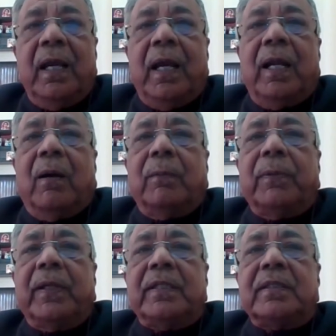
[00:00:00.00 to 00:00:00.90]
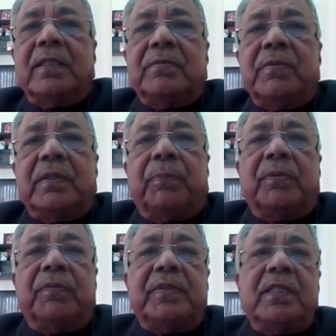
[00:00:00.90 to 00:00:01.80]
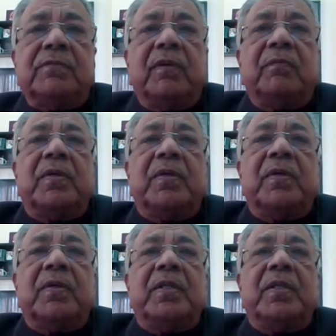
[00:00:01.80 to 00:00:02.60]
and operations with provisions for